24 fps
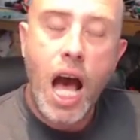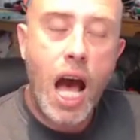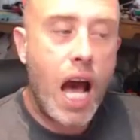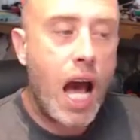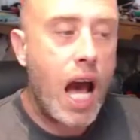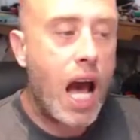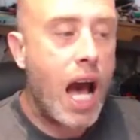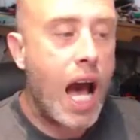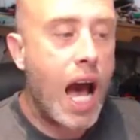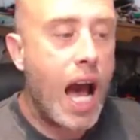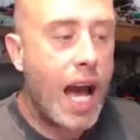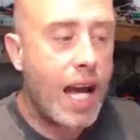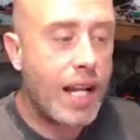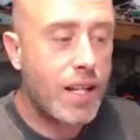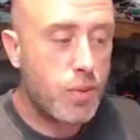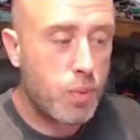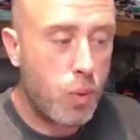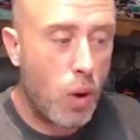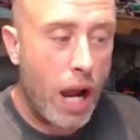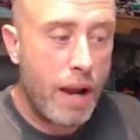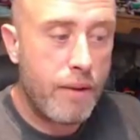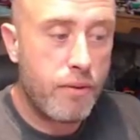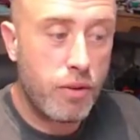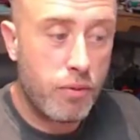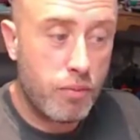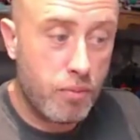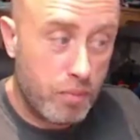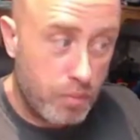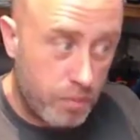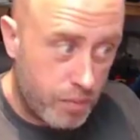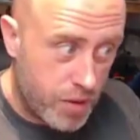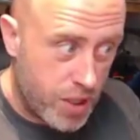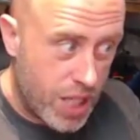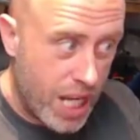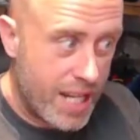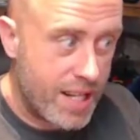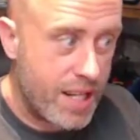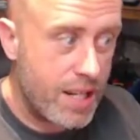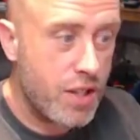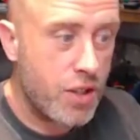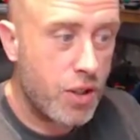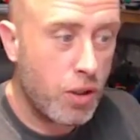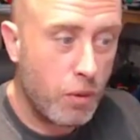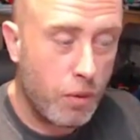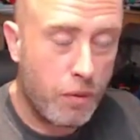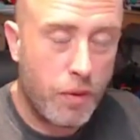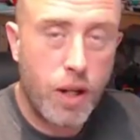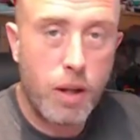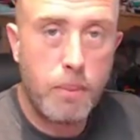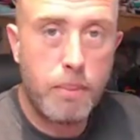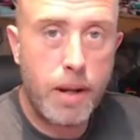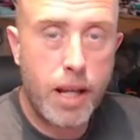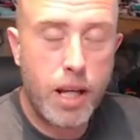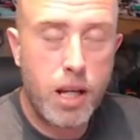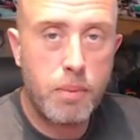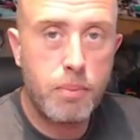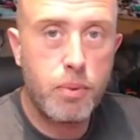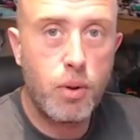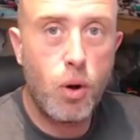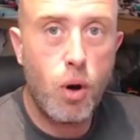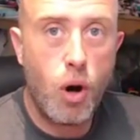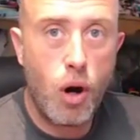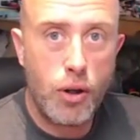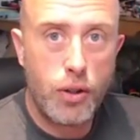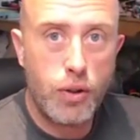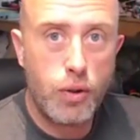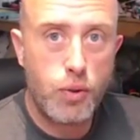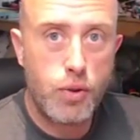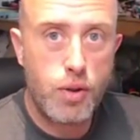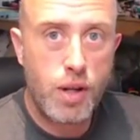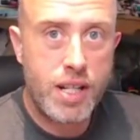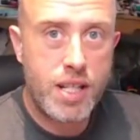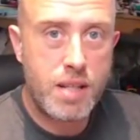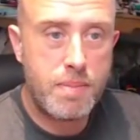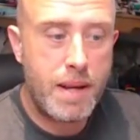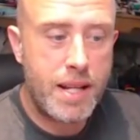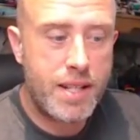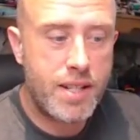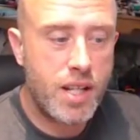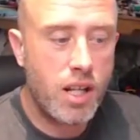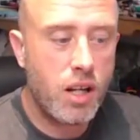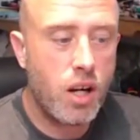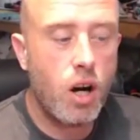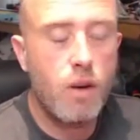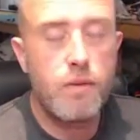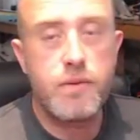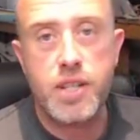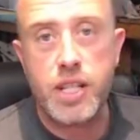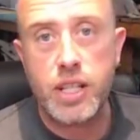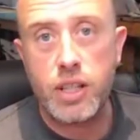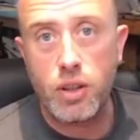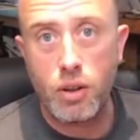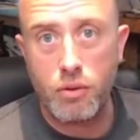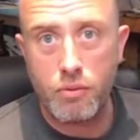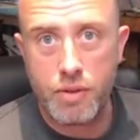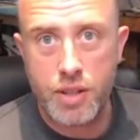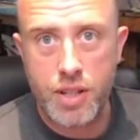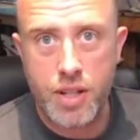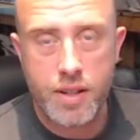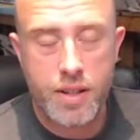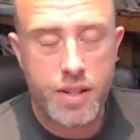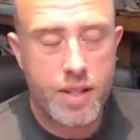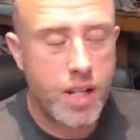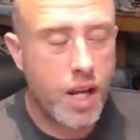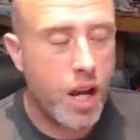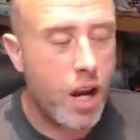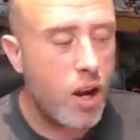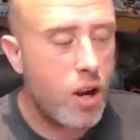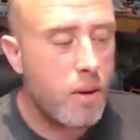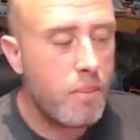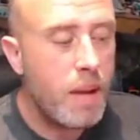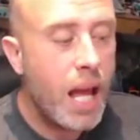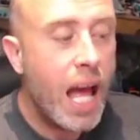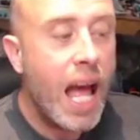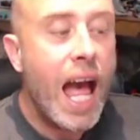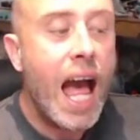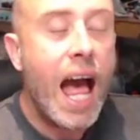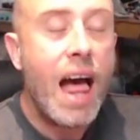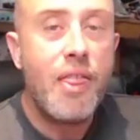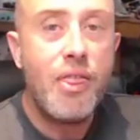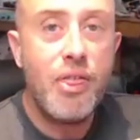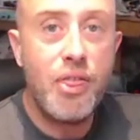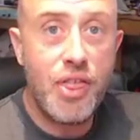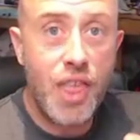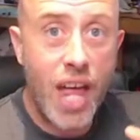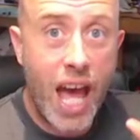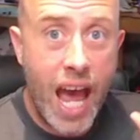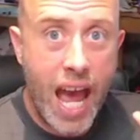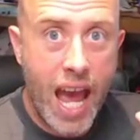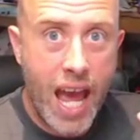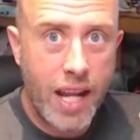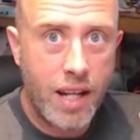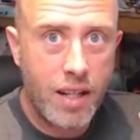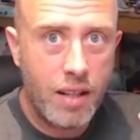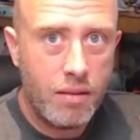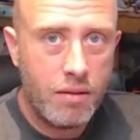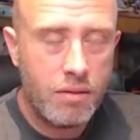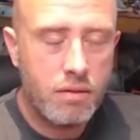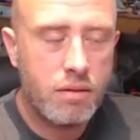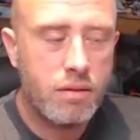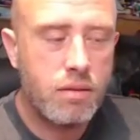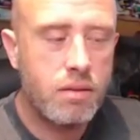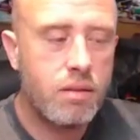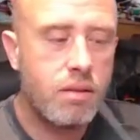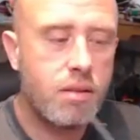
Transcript: uh, and whatever settings you feel applicable on your transmitter, obviously not return to home. Then,